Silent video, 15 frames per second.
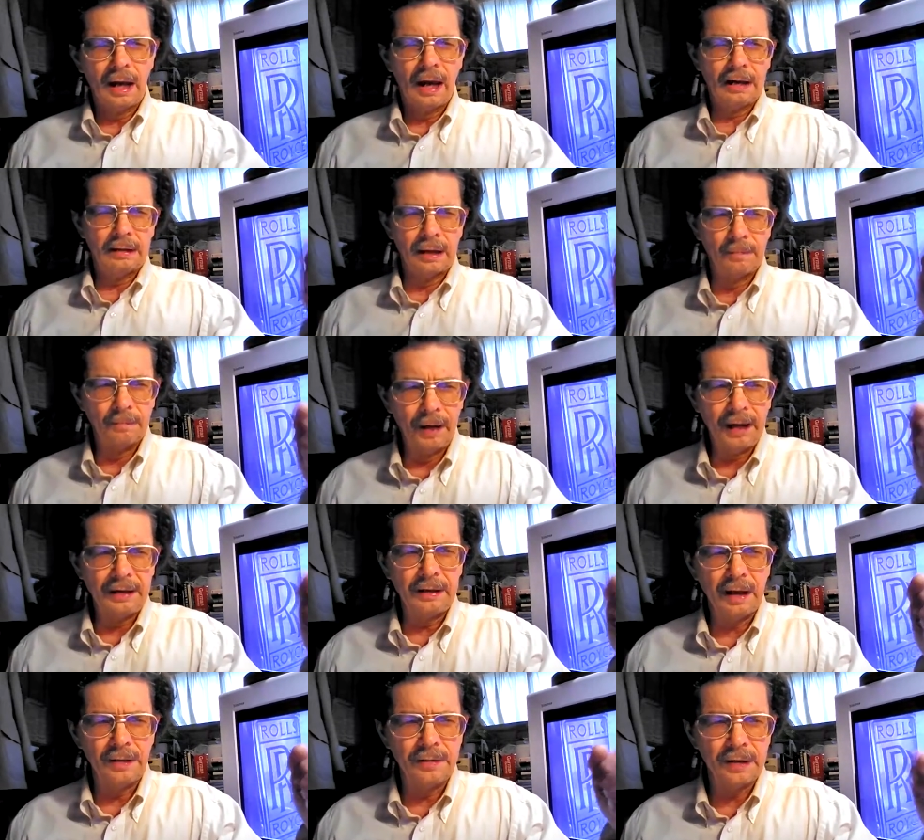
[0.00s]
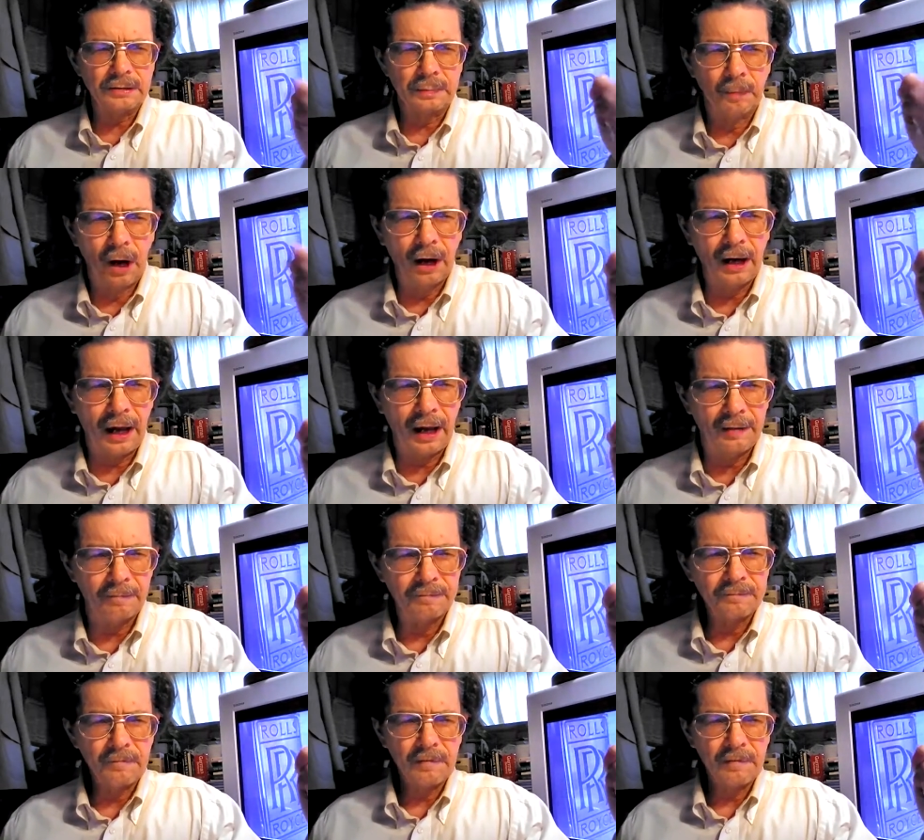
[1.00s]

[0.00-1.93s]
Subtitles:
and dominion this morning.